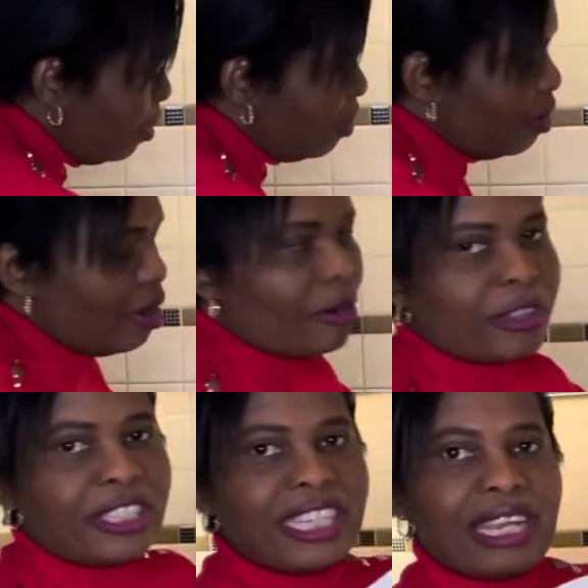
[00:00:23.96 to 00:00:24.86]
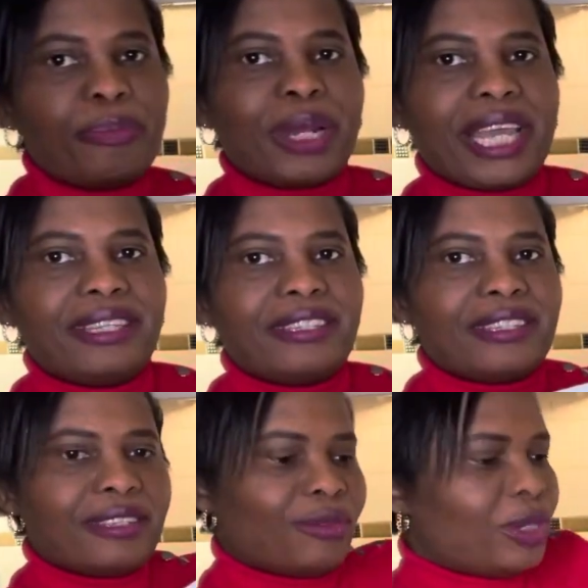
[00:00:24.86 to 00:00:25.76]
of the dinner plates,
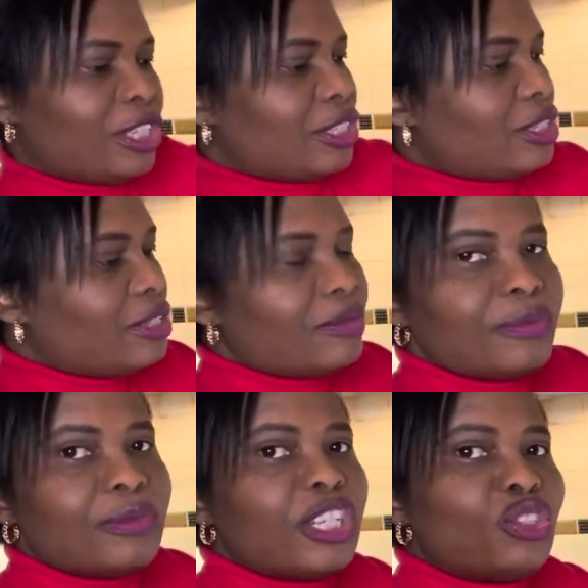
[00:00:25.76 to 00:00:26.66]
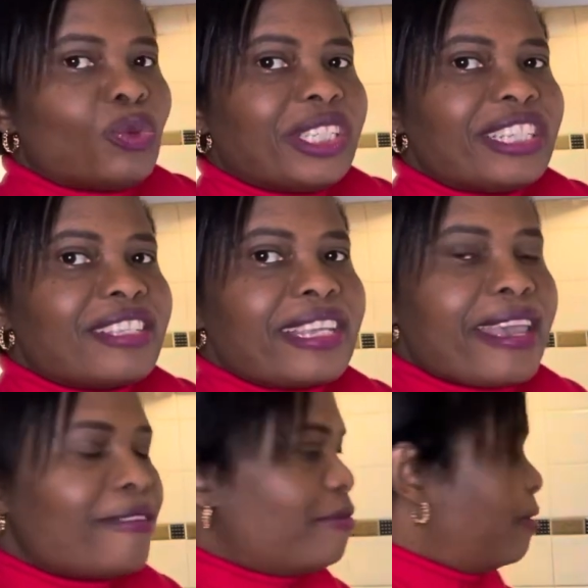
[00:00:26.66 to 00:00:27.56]
which is dishwasher
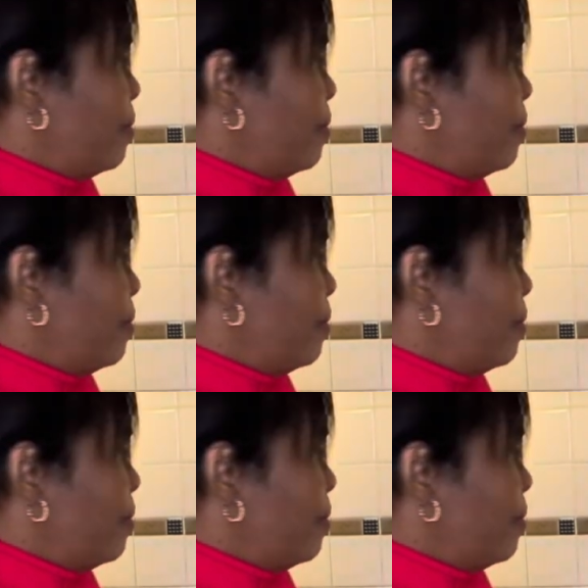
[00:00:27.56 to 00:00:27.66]
safe,